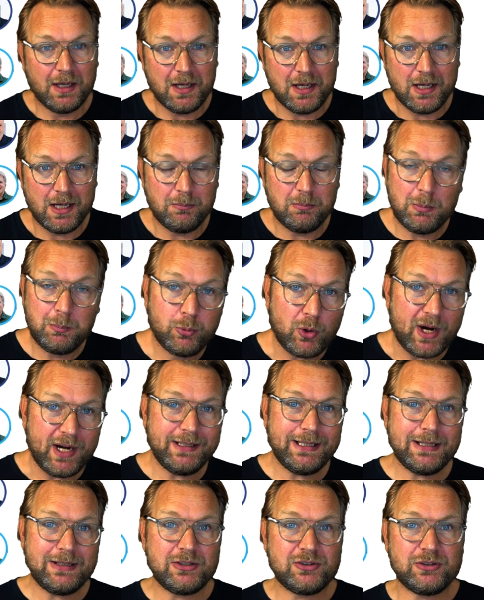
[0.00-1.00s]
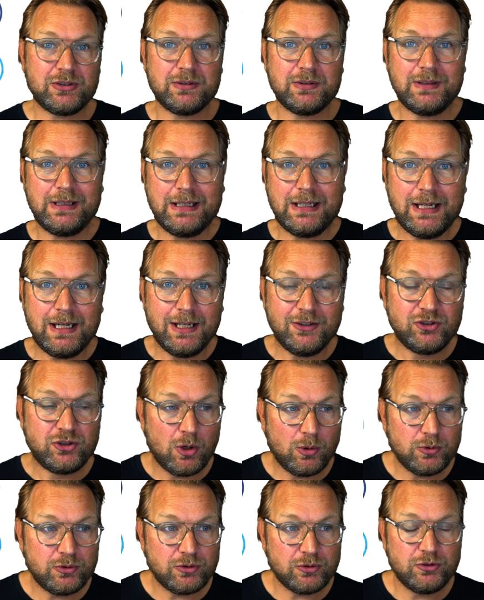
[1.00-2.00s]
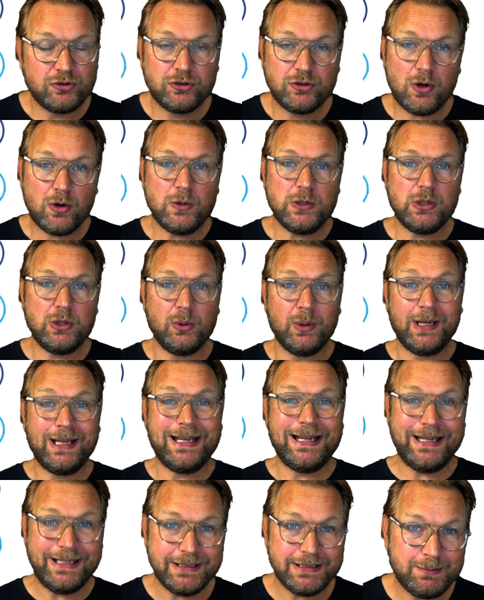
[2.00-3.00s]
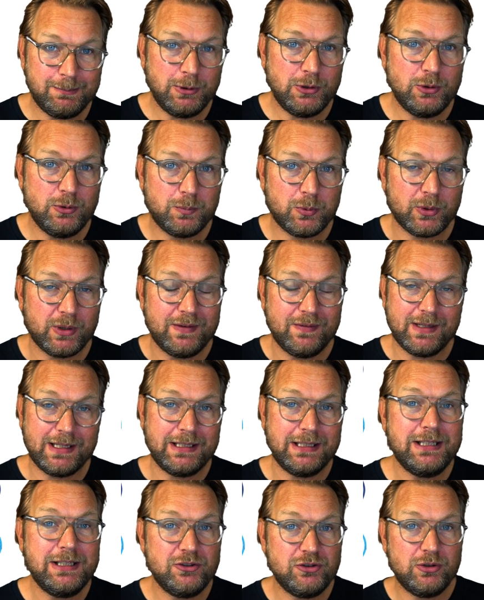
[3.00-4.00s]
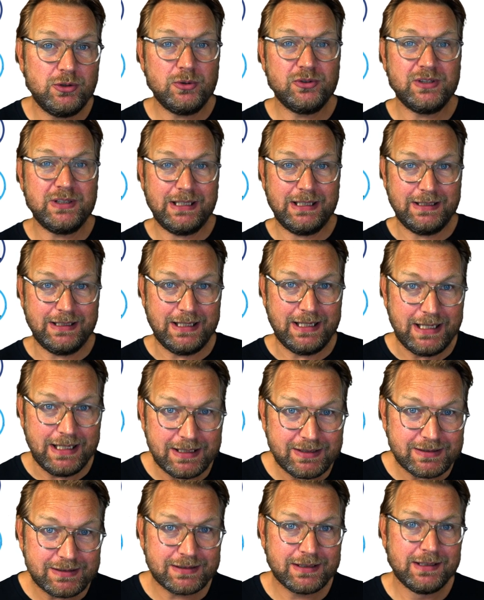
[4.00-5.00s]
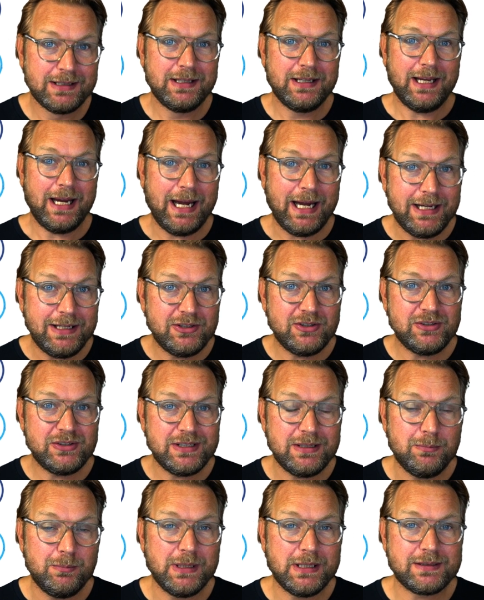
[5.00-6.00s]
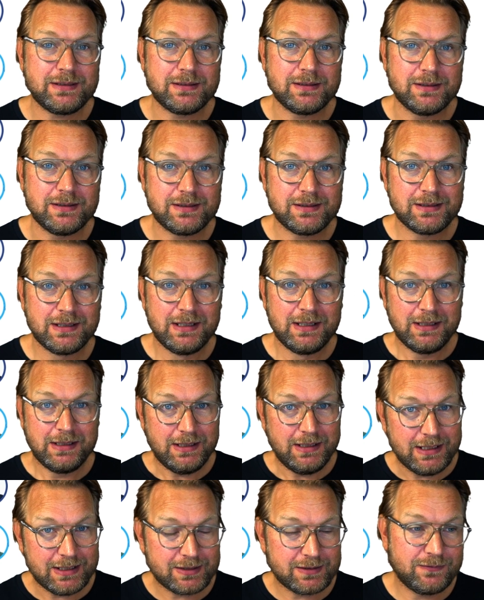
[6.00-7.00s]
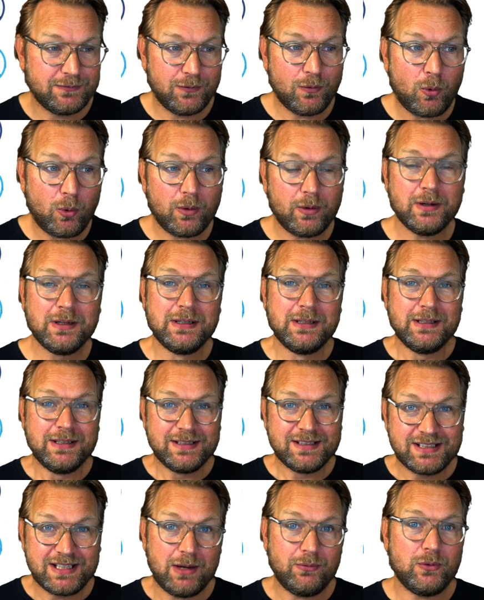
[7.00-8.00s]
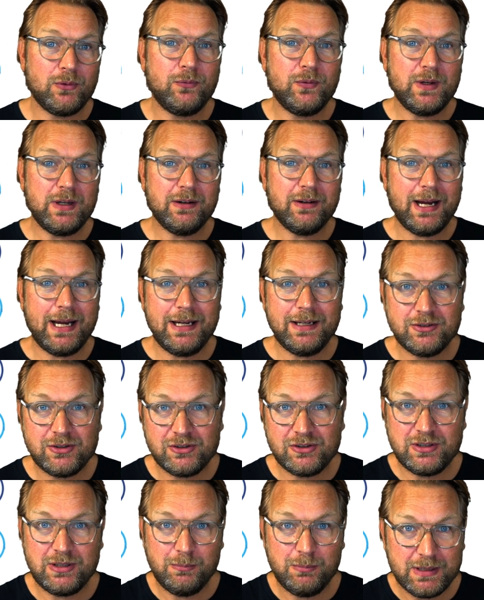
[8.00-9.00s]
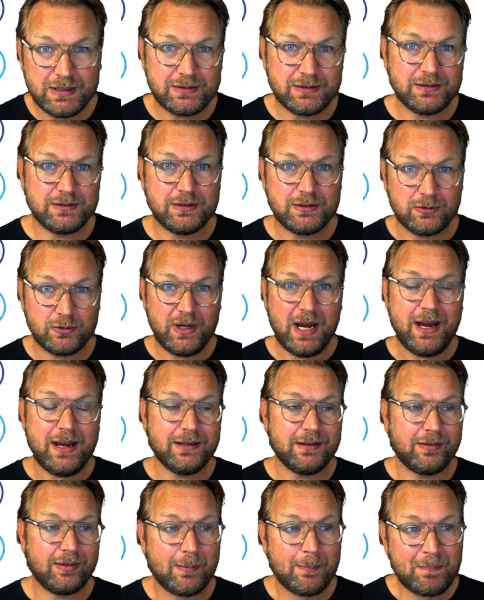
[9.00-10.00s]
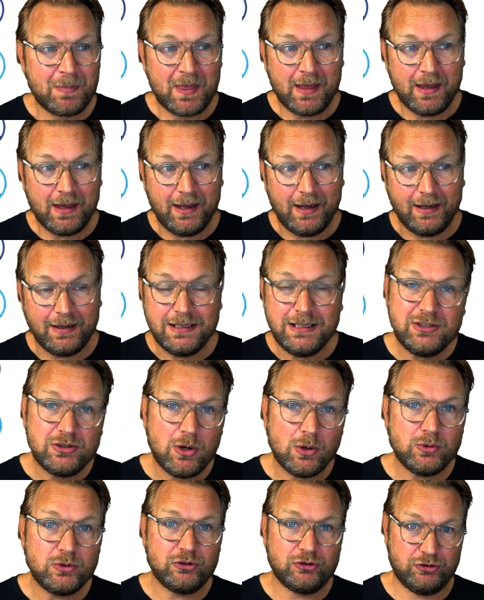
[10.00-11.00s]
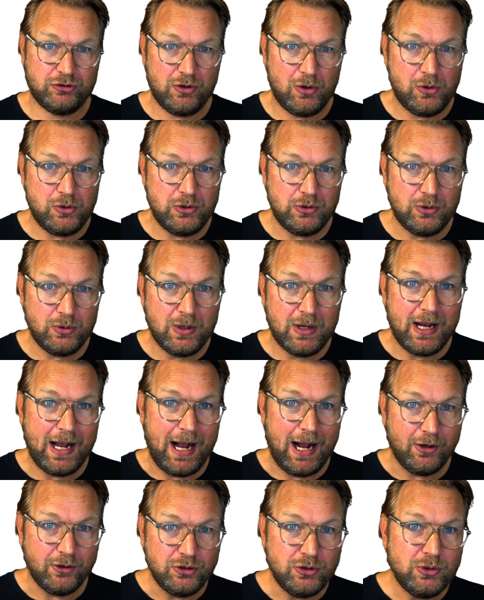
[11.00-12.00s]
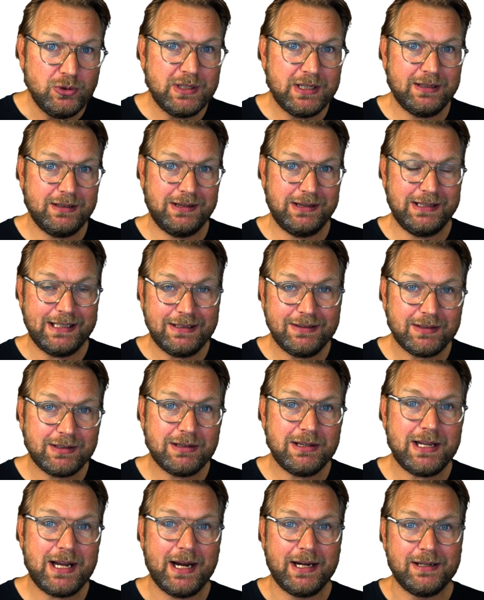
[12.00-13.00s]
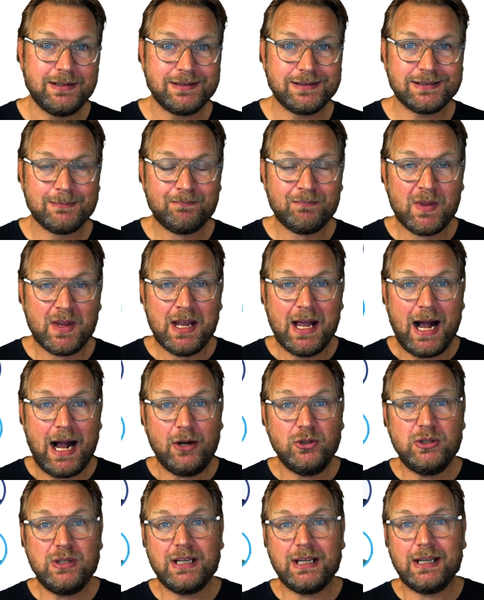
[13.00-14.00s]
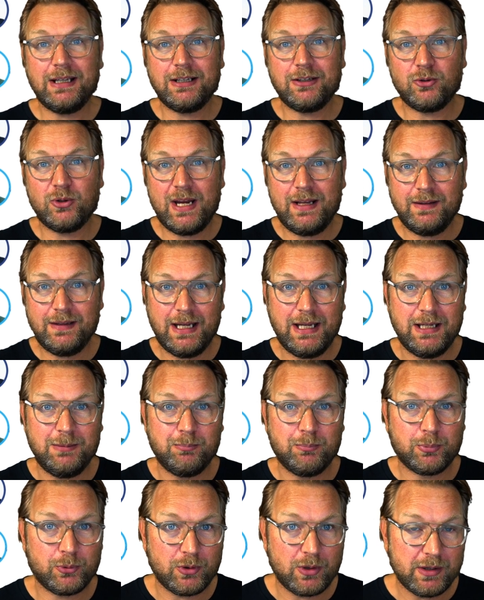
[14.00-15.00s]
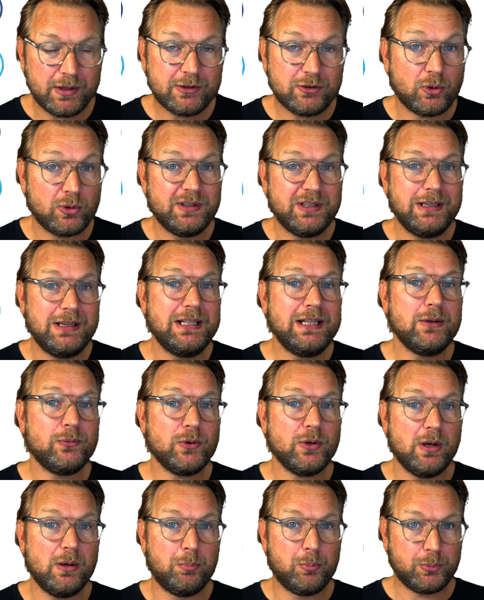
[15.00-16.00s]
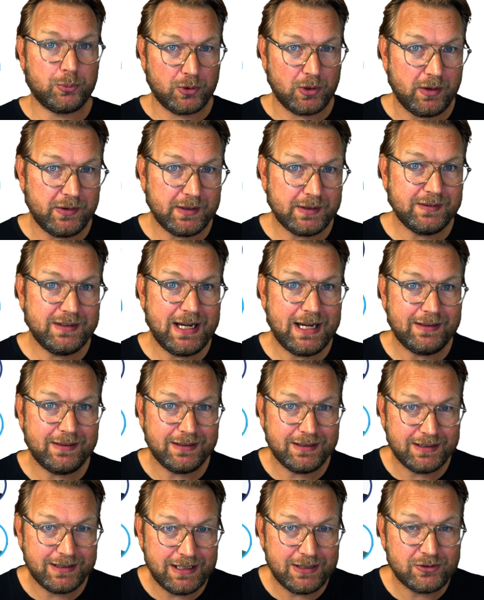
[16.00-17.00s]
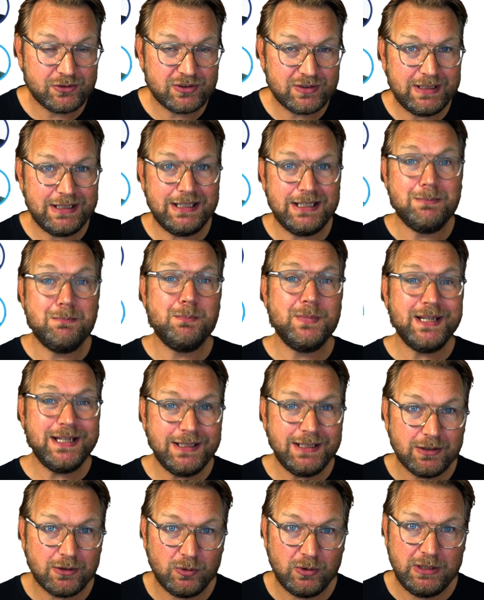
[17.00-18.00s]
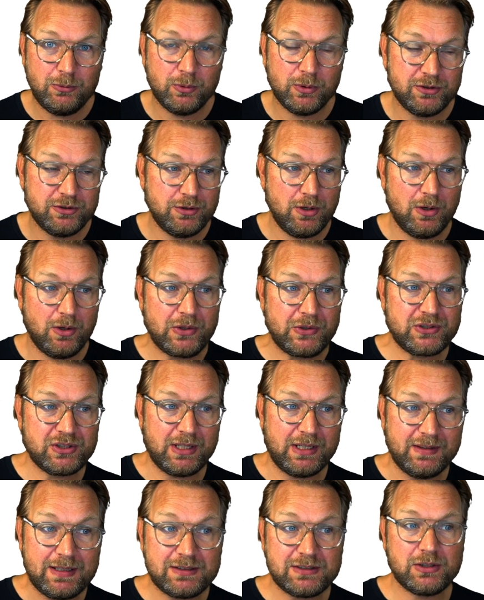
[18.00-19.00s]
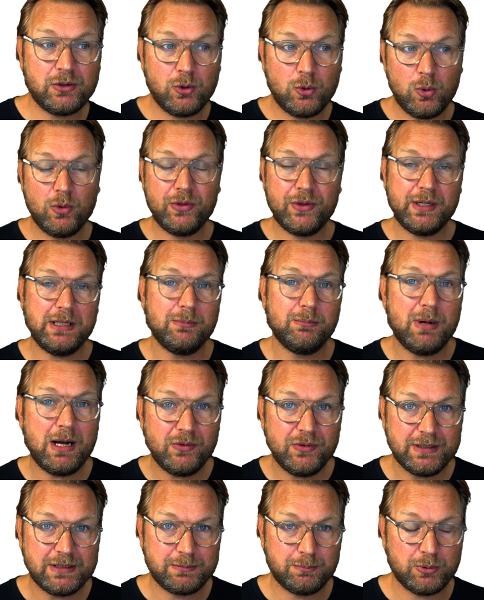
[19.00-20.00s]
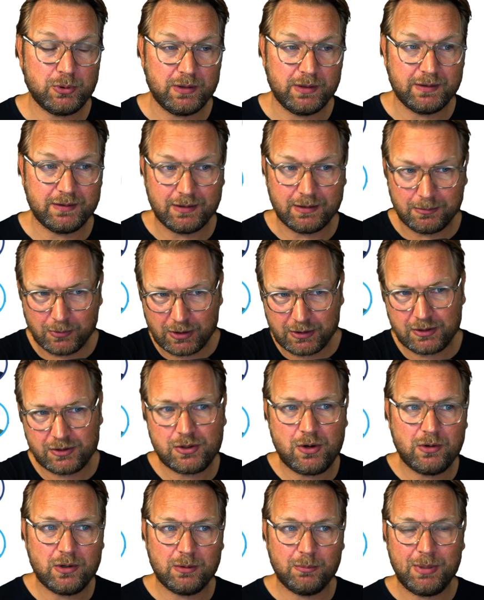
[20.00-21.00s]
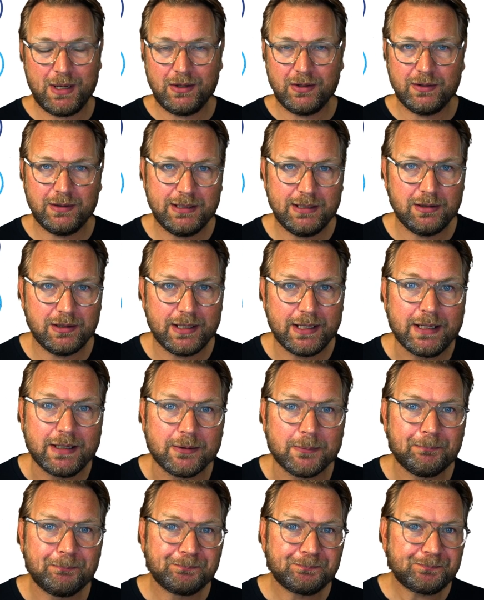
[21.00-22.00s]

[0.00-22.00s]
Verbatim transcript: Uh, but Brian Anderson is going to show you his blueprint that he's using in his agency business. He has four seven figure agency businesses created, and he's going to show you how you can land clients, how you can create a product or deliver a product that gives immediately results. And that's the cool thing about this product. And I'm going to talk about a little later.